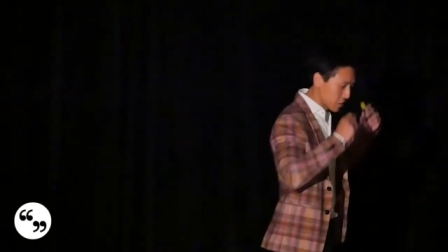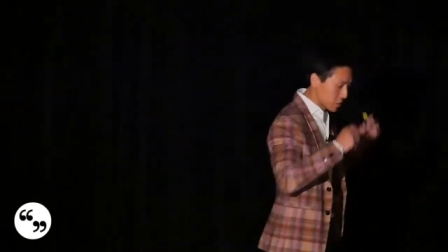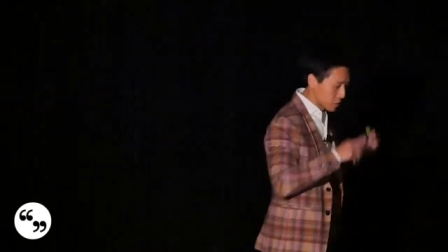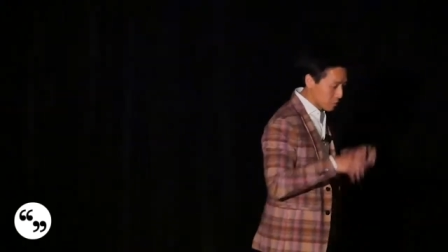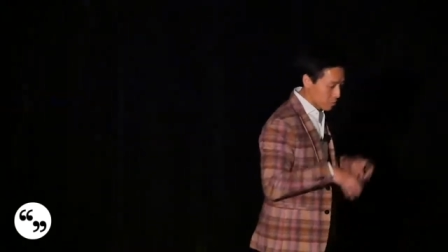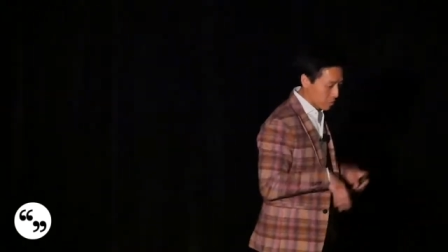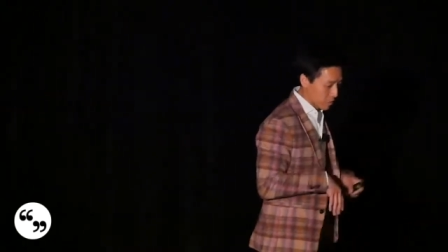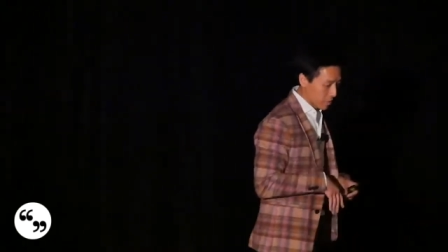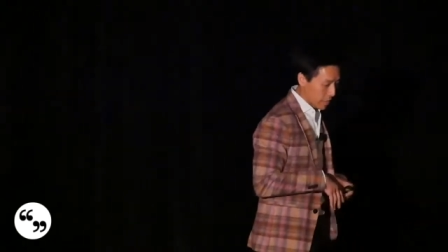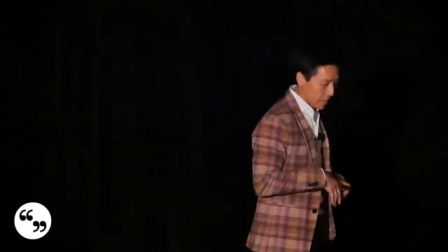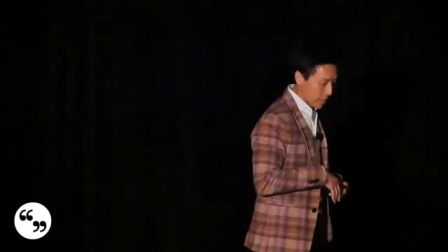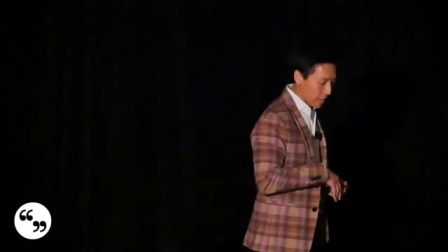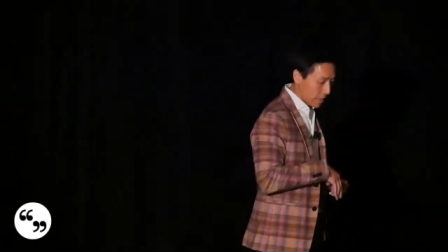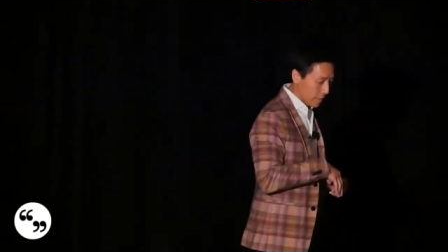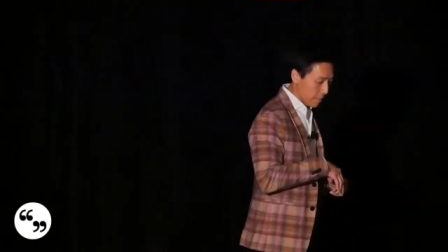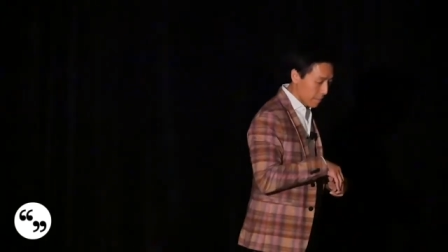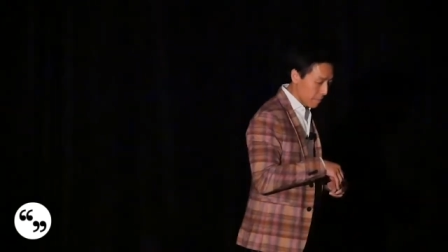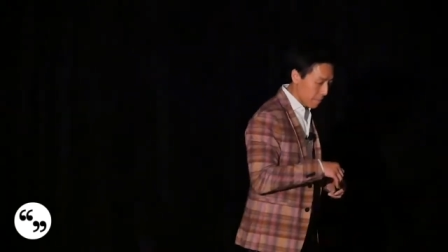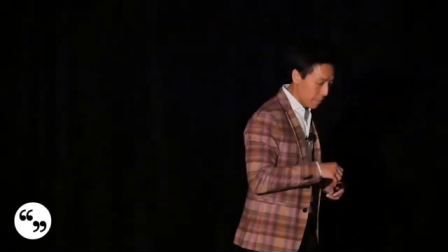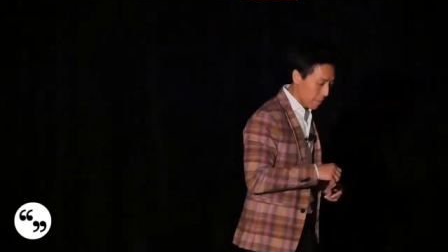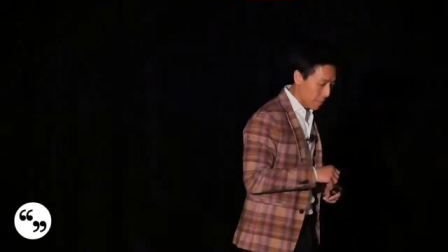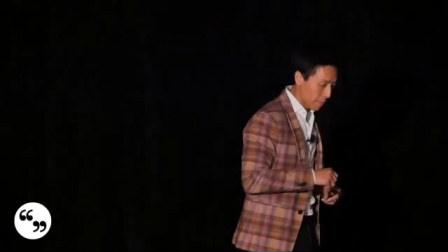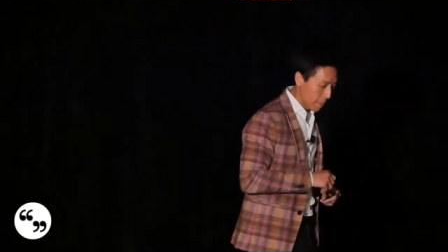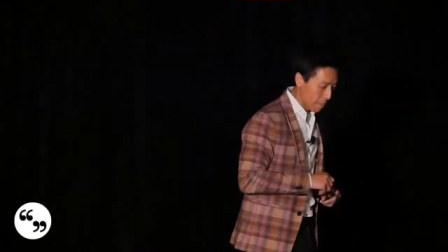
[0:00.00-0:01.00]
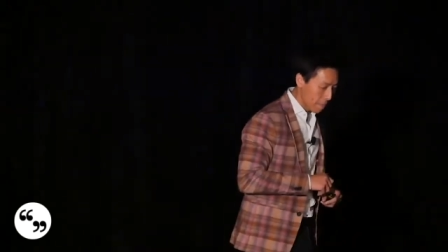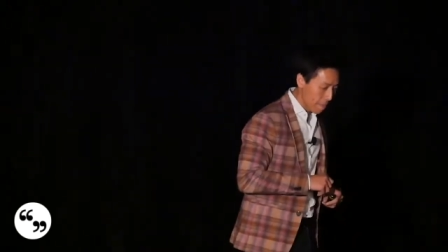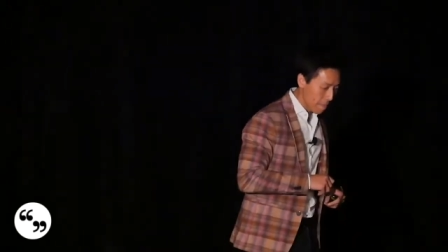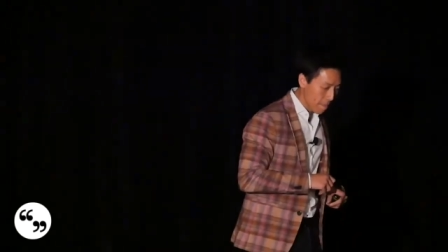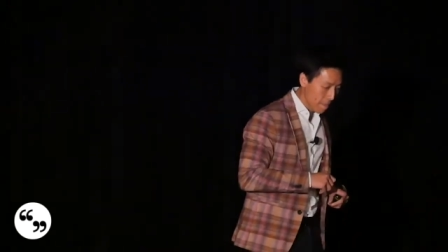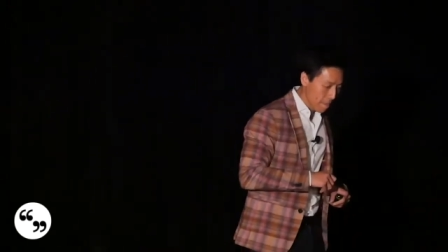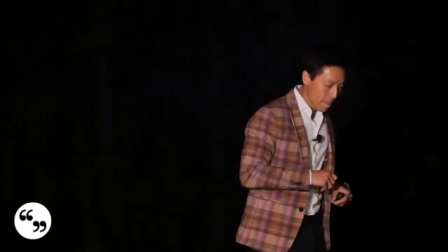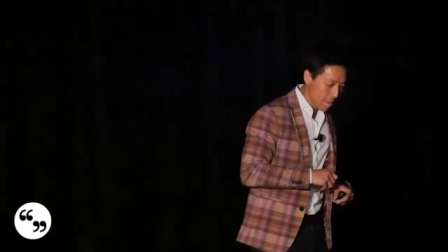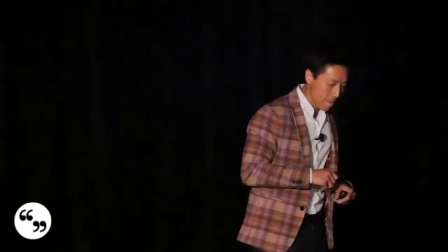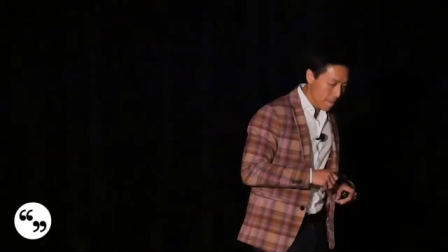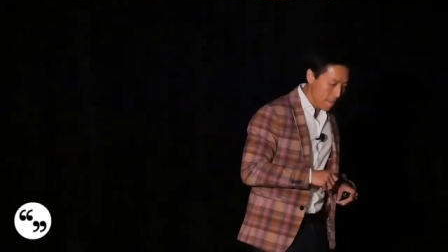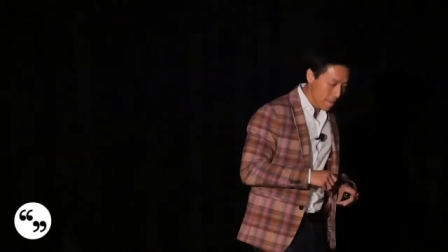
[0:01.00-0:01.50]
display
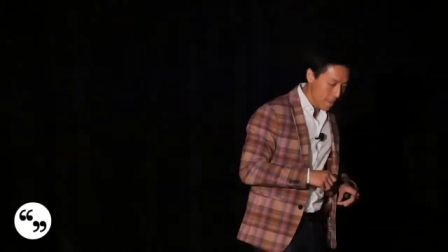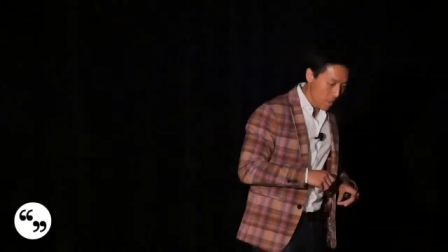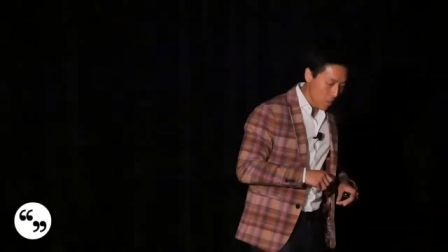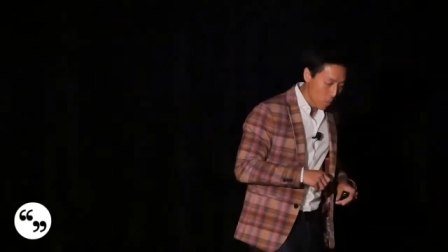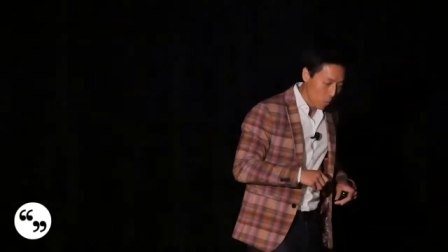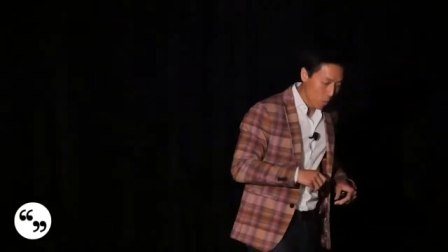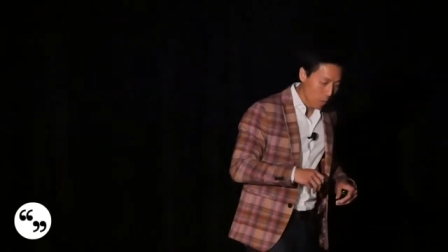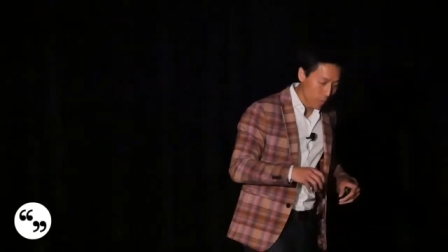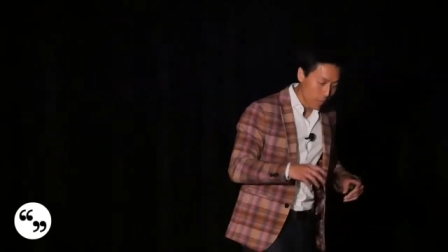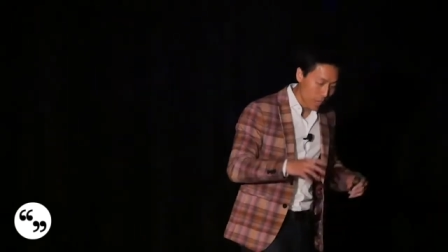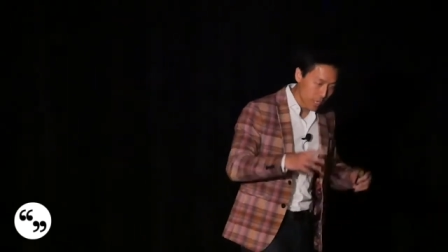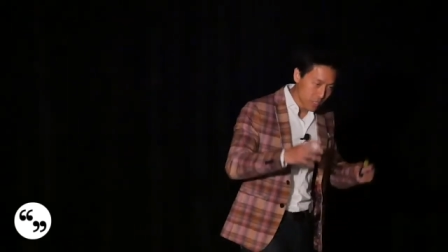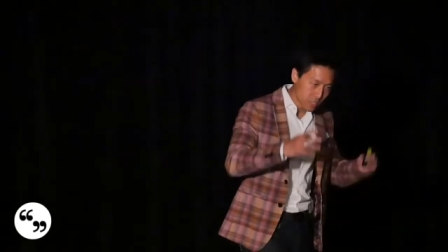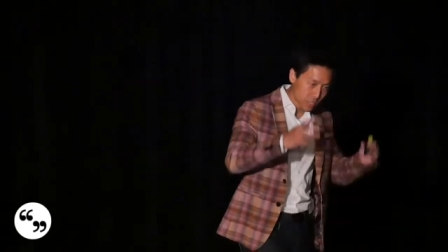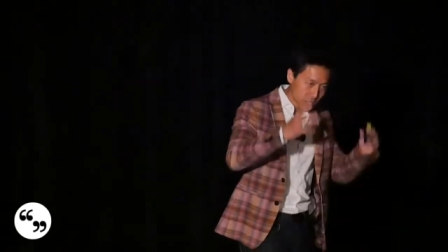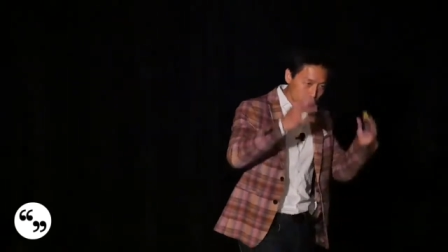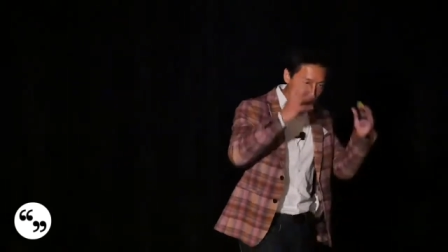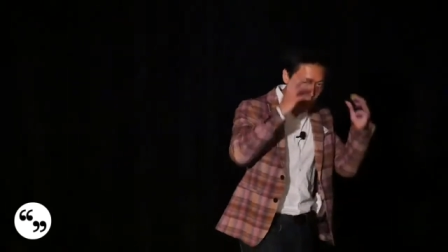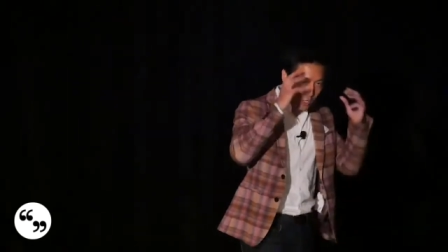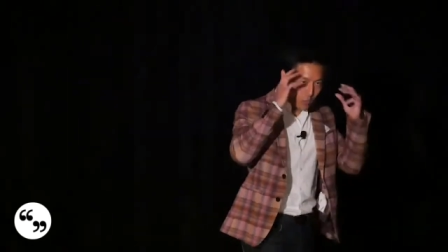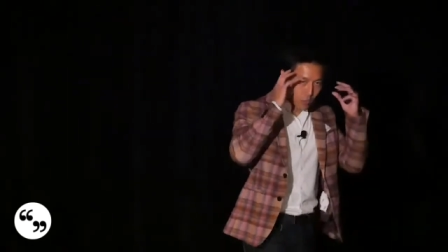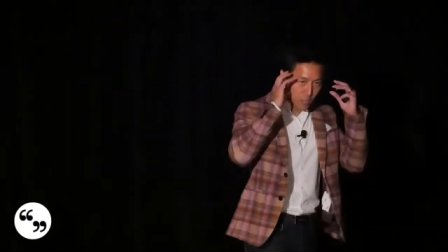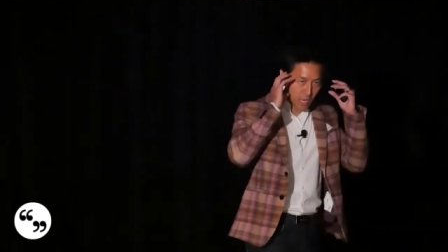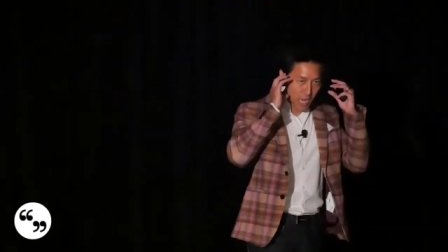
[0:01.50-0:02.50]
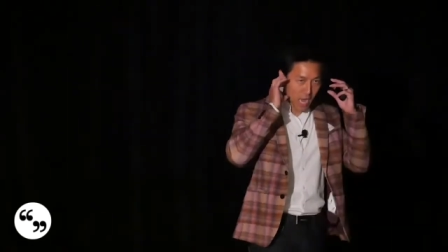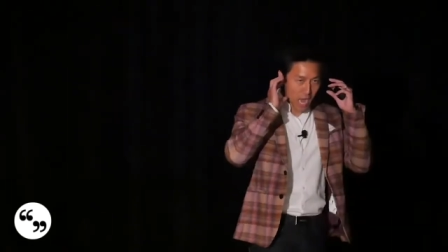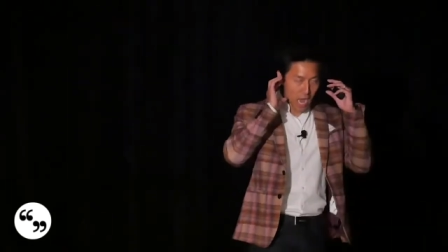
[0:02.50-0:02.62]
where basically you can